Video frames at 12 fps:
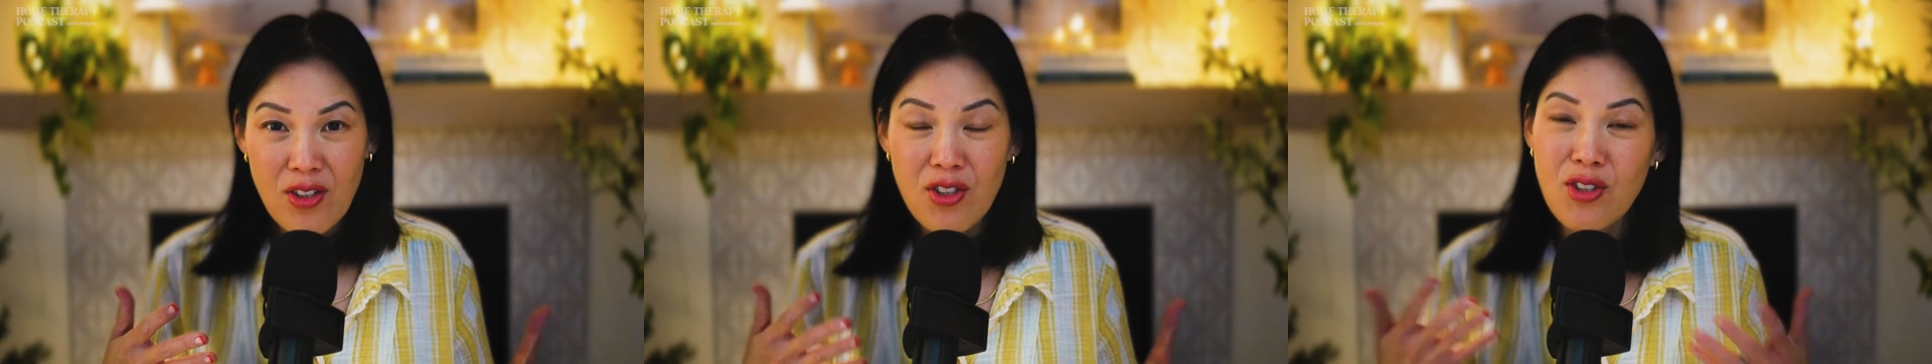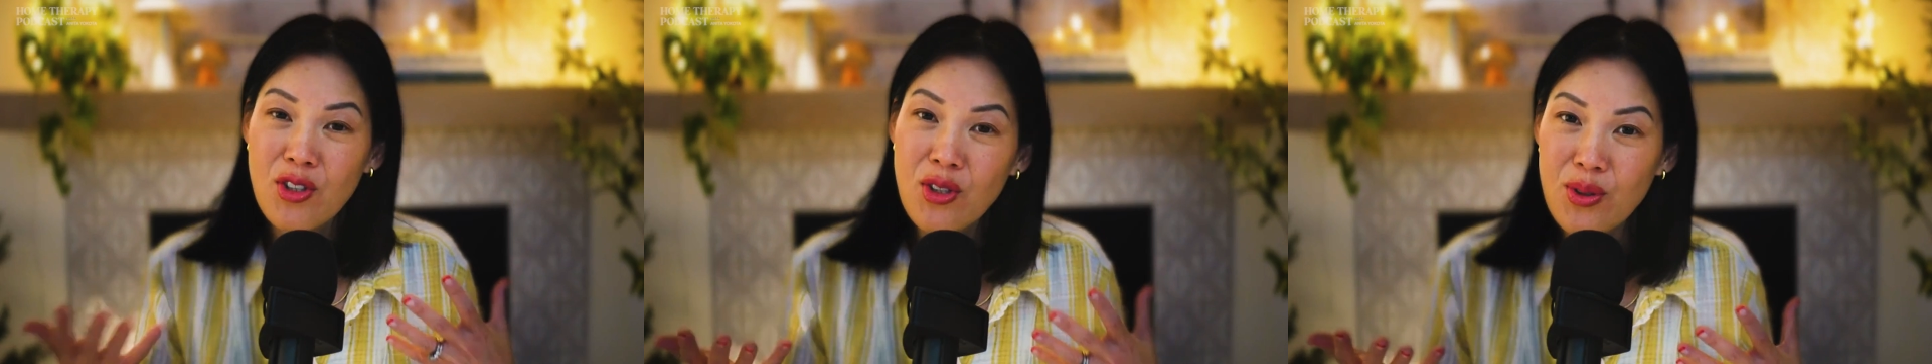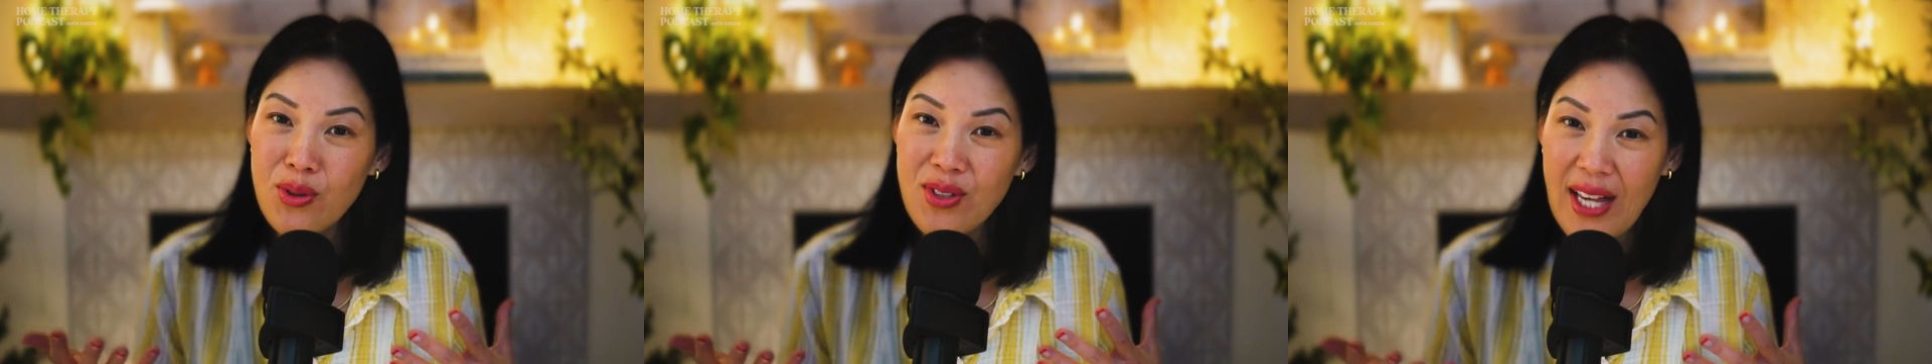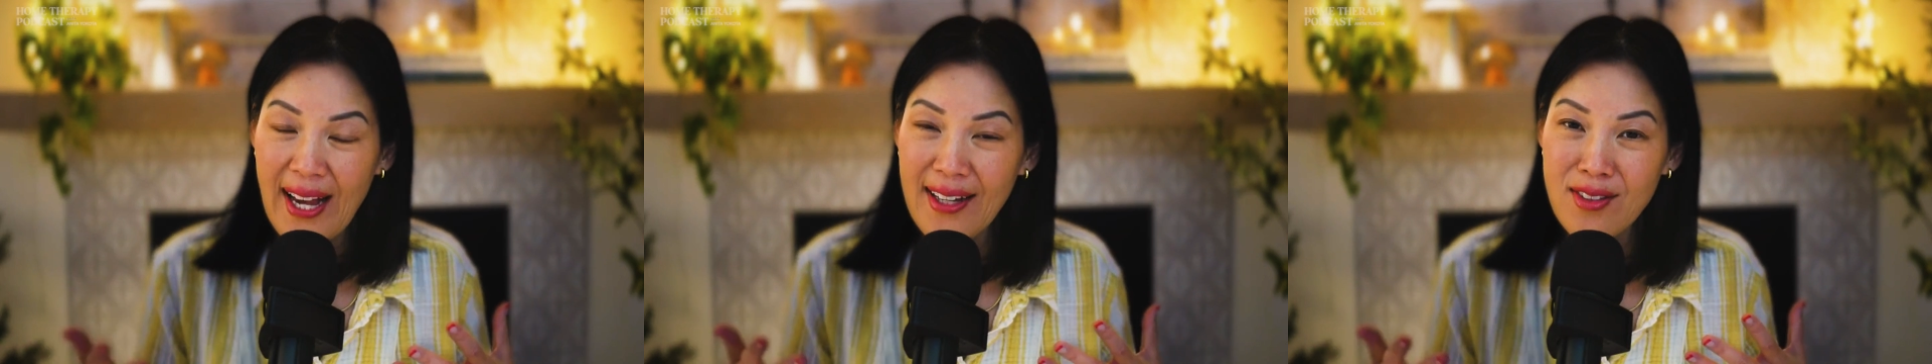to use
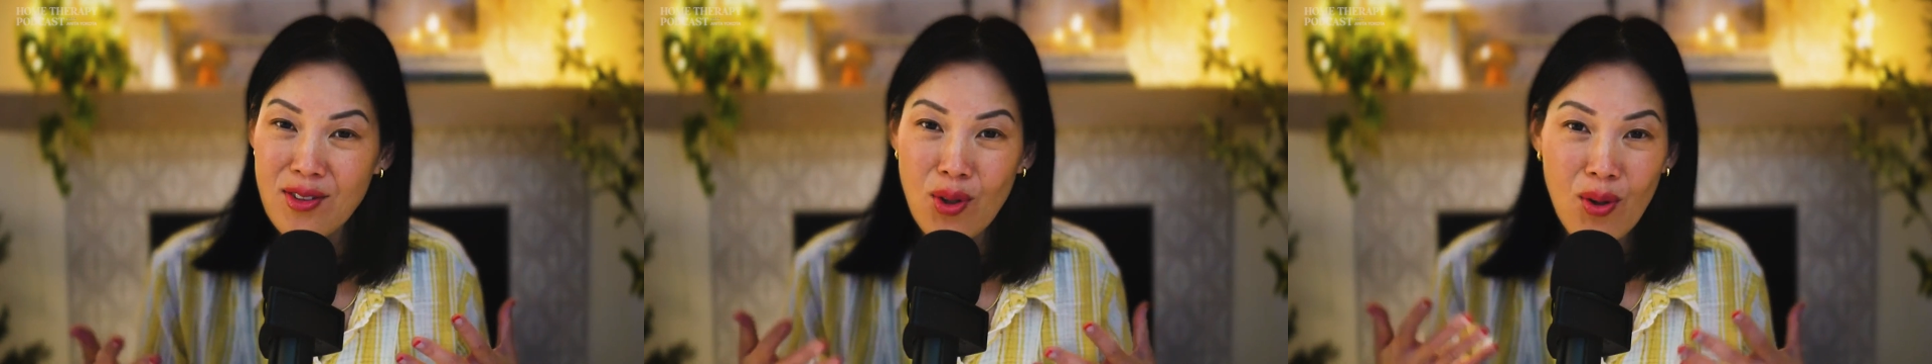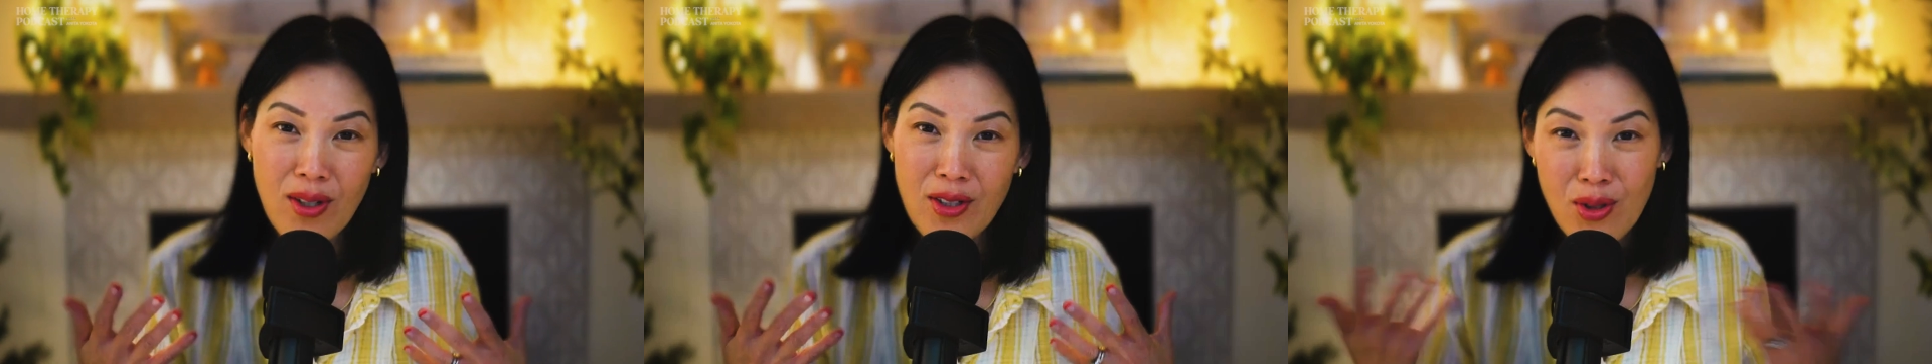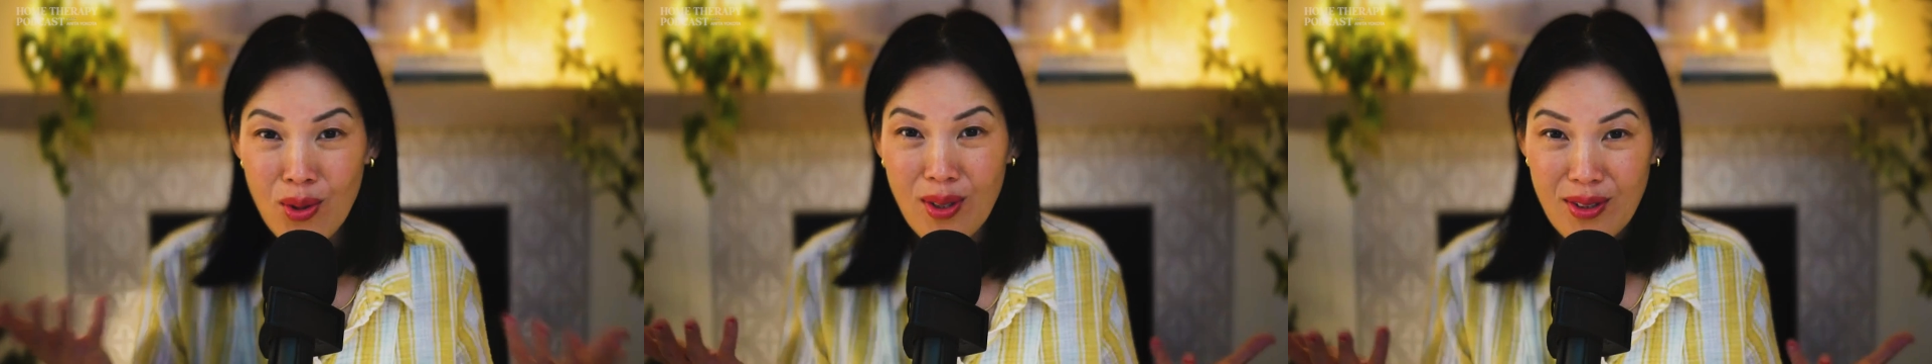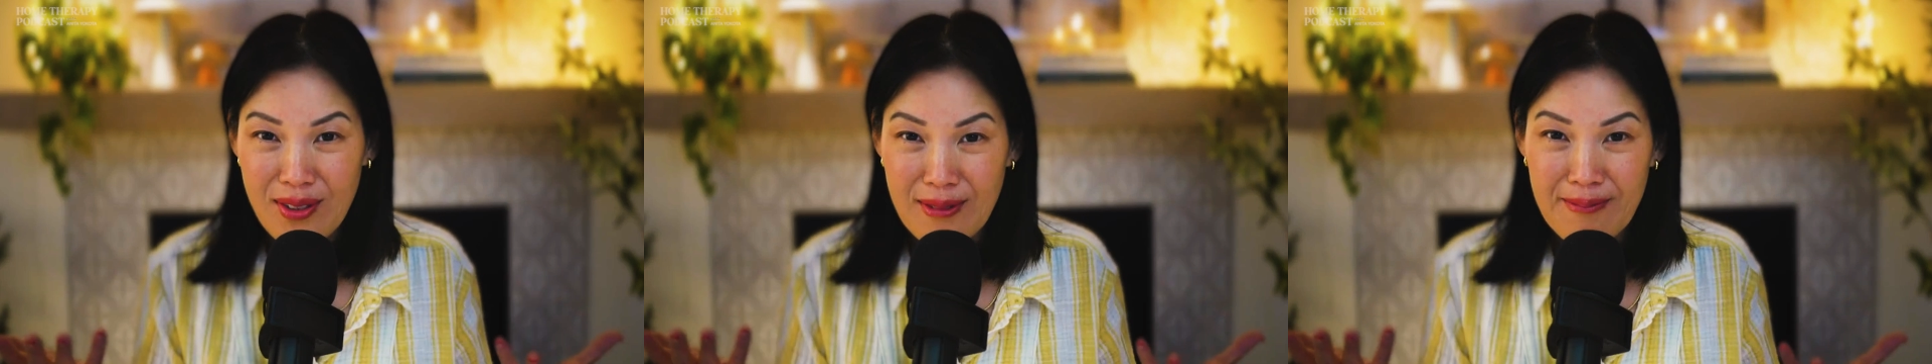as your tools.